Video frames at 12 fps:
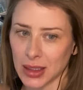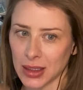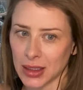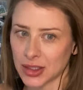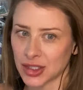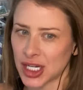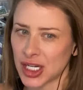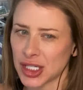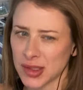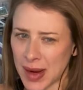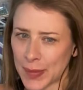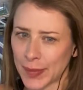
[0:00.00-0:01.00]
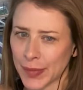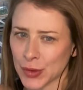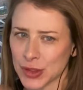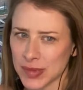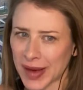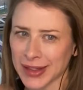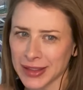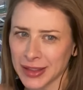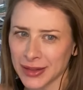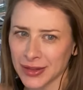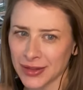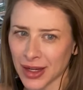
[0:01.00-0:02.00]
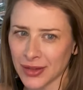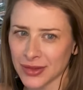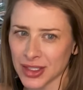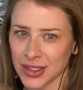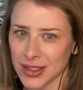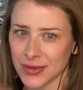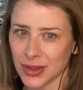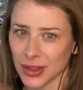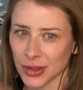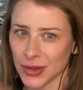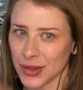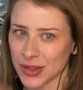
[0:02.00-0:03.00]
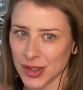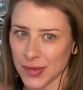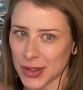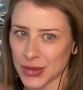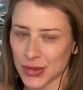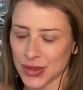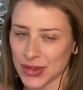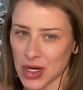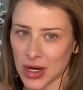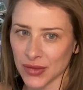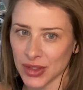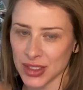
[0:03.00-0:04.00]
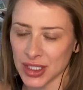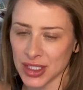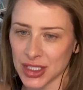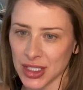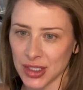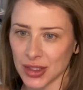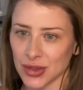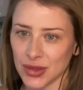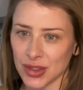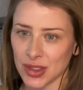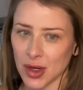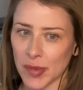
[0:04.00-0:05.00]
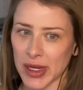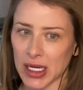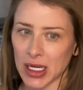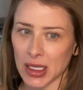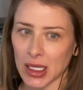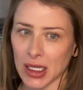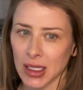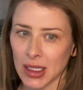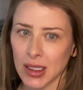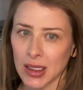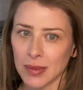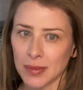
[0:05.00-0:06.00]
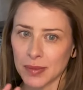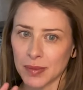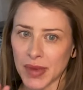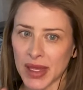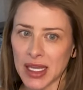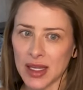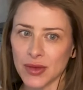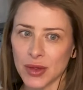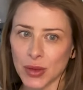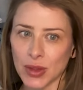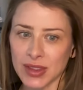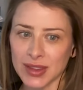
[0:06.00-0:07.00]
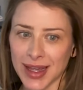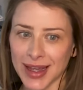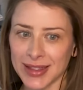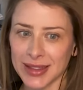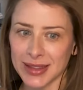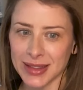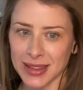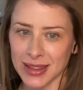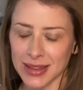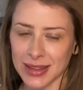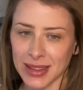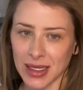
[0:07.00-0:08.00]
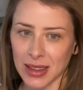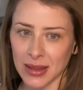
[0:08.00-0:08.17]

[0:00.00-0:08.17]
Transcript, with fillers: changed my perspective. I've just even learned so much through this conversation that there's so many like behavioral tendencies that